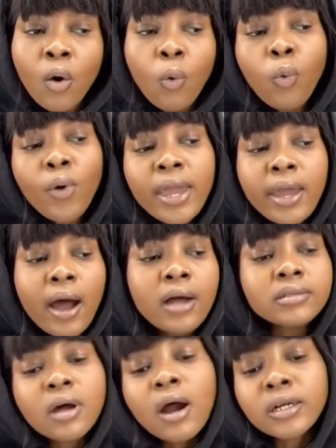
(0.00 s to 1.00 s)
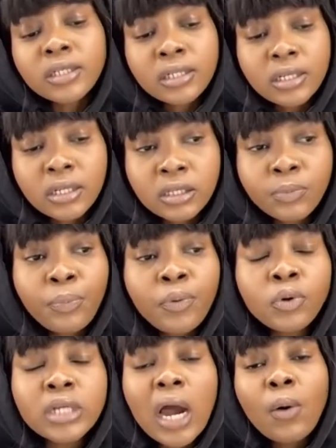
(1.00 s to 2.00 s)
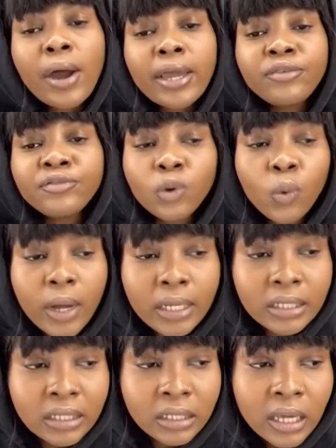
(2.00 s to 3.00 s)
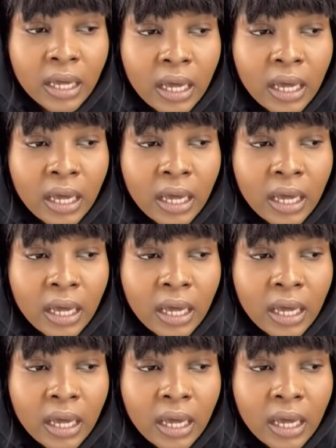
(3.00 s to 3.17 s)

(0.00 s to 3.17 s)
we as artists put our influence